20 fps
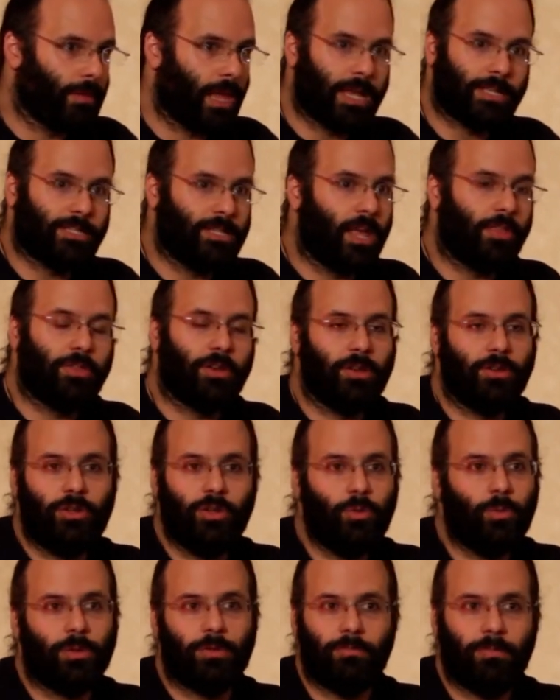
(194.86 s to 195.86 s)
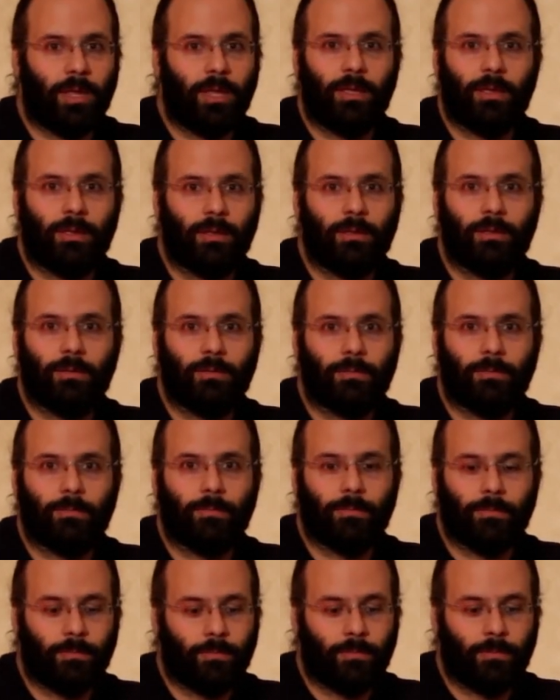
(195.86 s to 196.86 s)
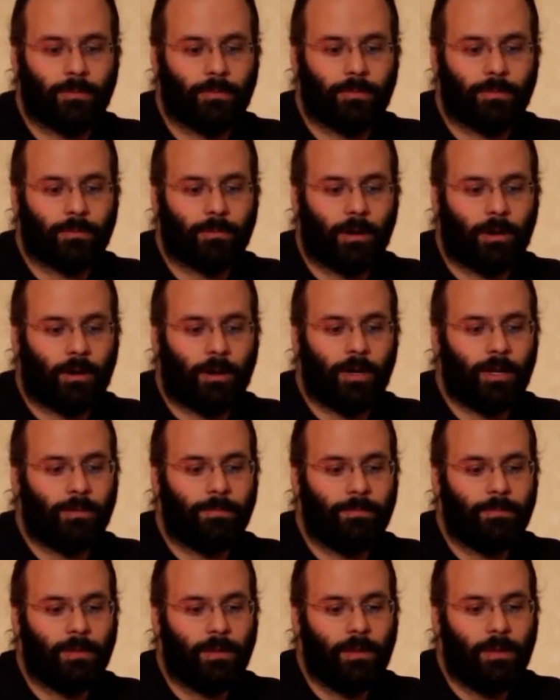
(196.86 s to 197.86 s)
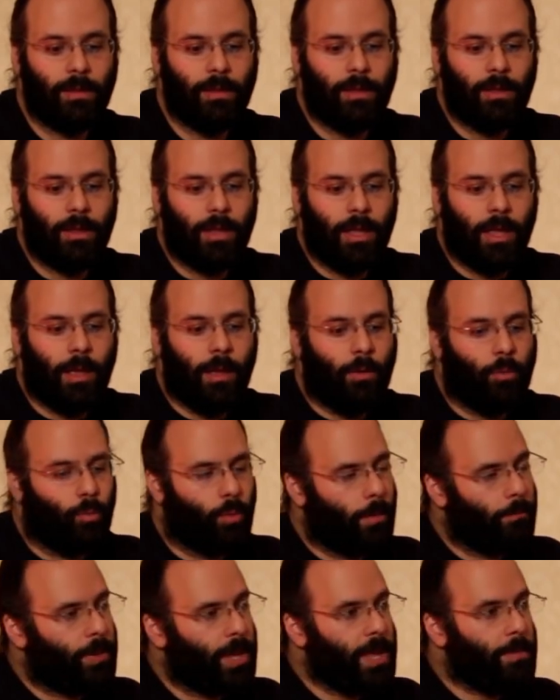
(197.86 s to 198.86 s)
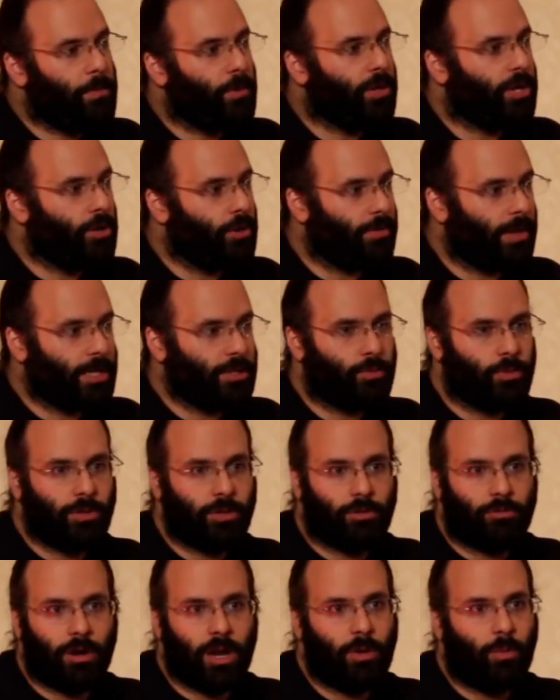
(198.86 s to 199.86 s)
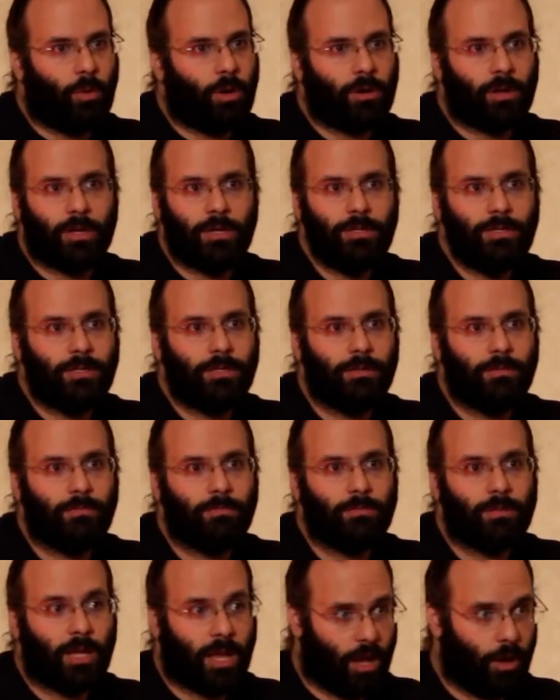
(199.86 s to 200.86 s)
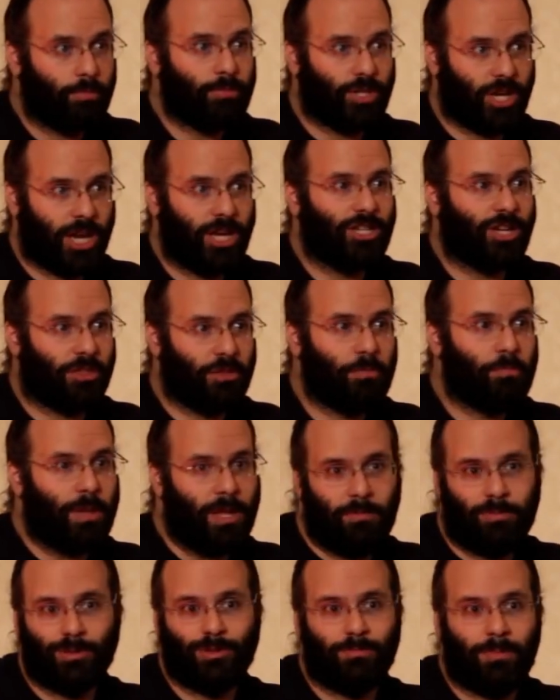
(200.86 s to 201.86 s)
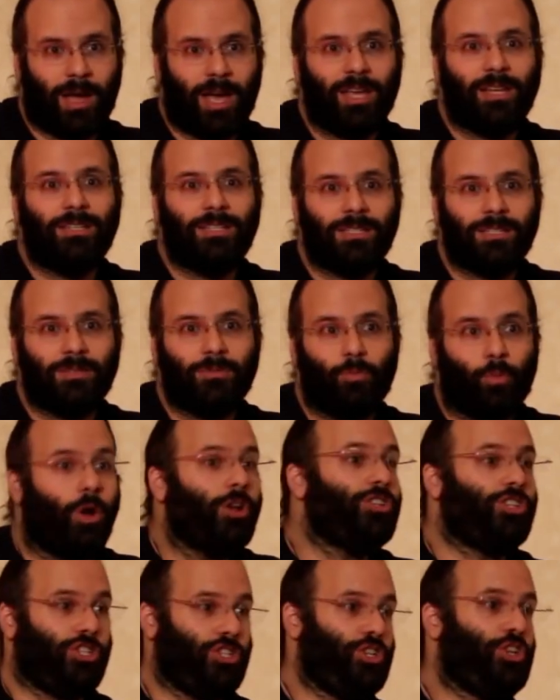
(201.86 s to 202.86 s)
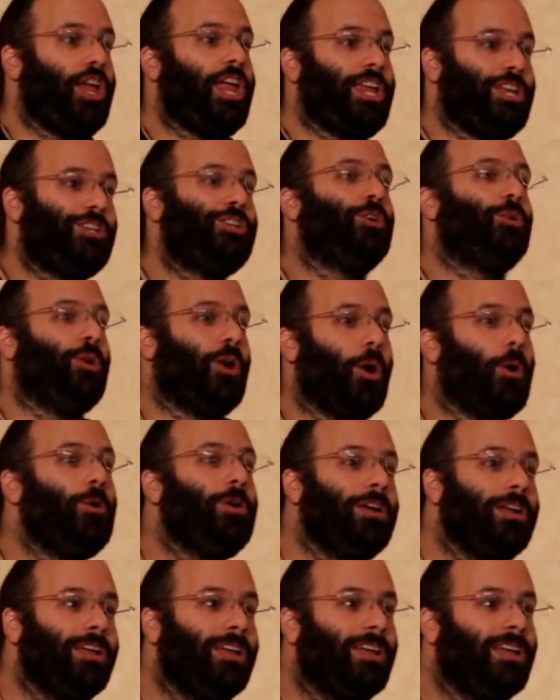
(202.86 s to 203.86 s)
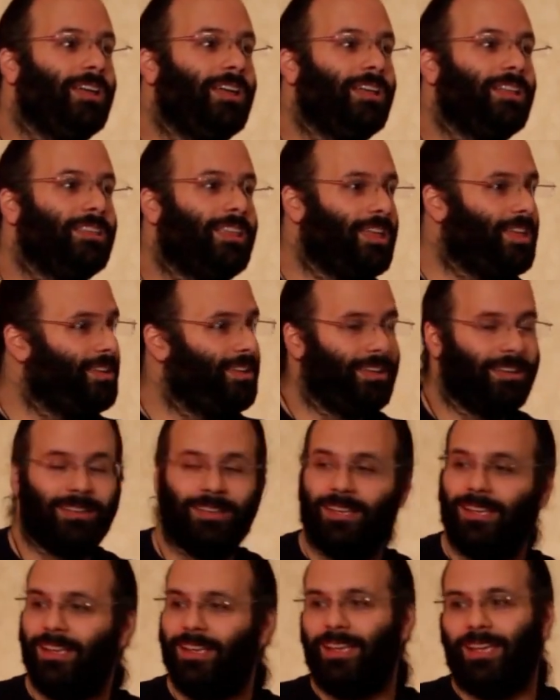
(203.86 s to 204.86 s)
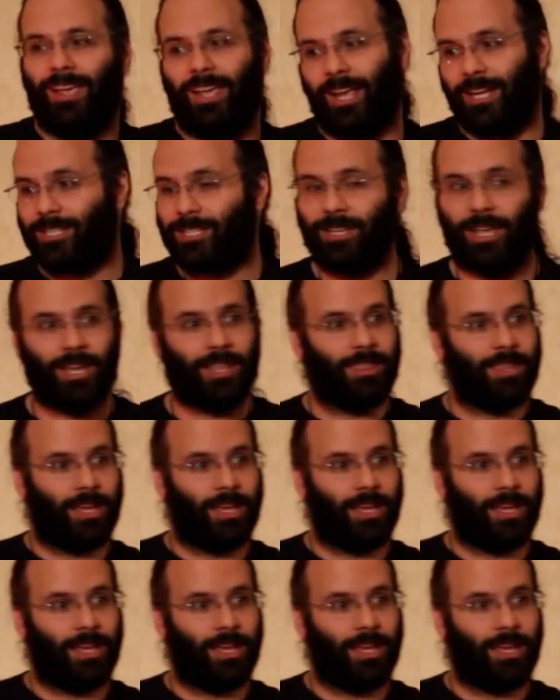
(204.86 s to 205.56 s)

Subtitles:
It has nothing to do with me. All right? When people hear that's what the great work is, to help change other people's minds, once you change your own, it's like